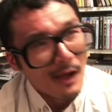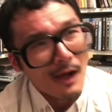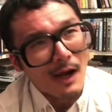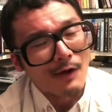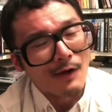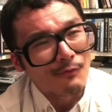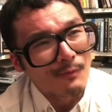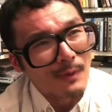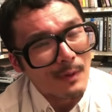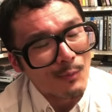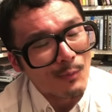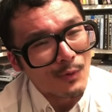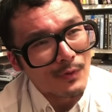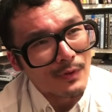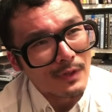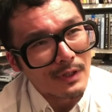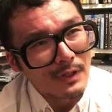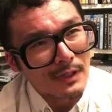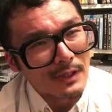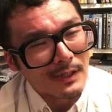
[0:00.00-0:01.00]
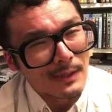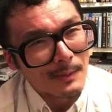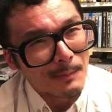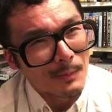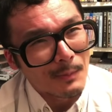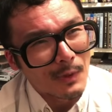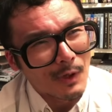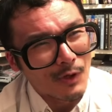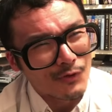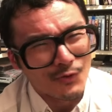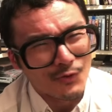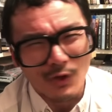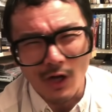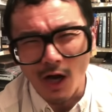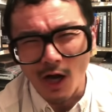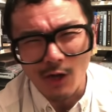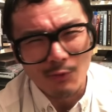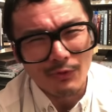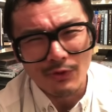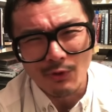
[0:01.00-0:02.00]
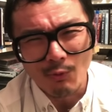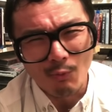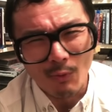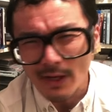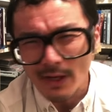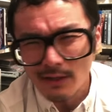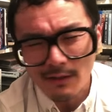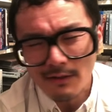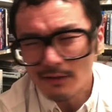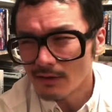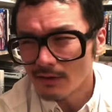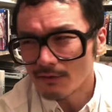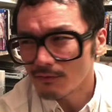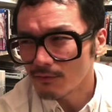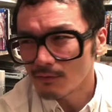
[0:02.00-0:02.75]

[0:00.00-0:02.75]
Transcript: I remember the, also Gone with the Wind.